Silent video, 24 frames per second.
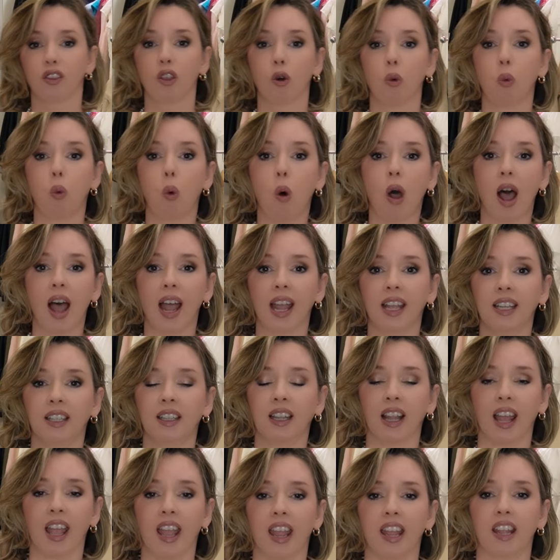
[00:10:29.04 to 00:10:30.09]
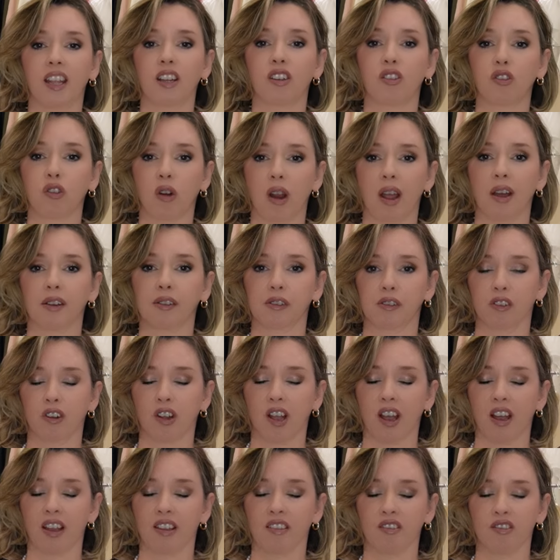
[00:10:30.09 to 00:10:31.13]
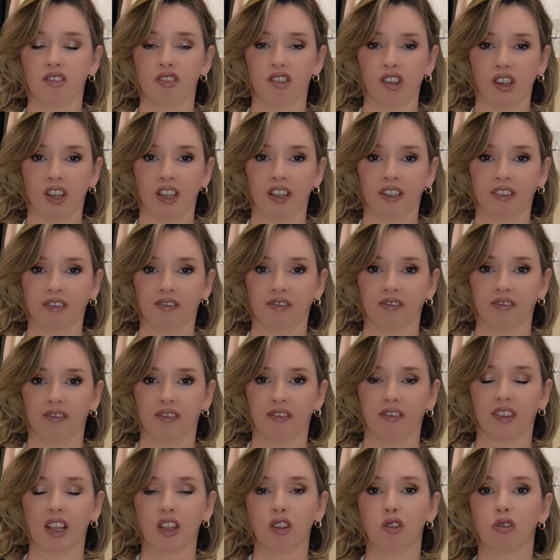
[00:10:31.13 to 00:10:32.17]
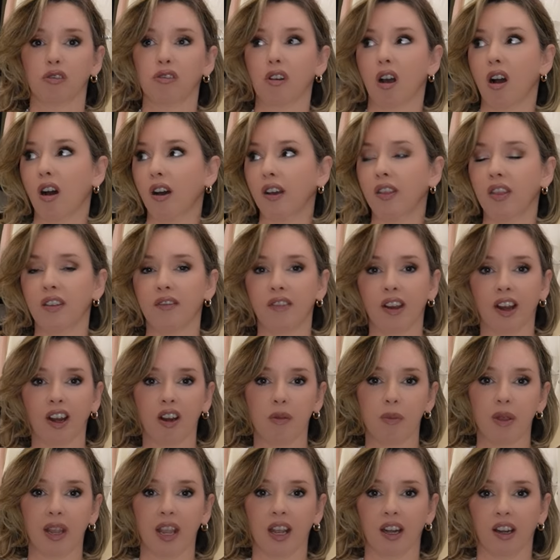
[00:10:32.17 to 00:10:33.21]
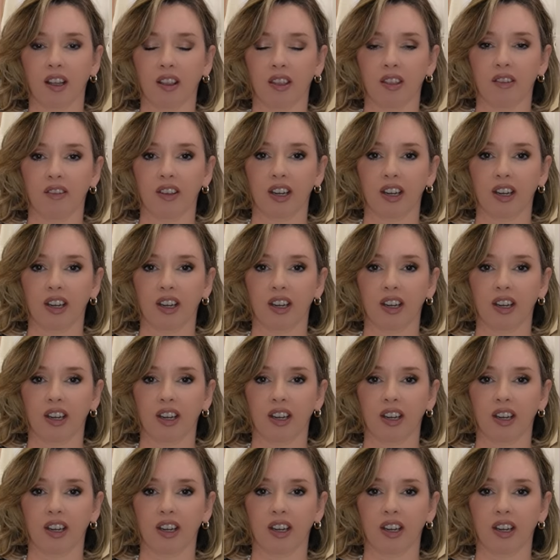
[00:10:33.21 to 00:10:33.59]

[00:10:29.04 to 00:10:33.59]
the wide leg trouser cut jean that you saw in the very beginning of the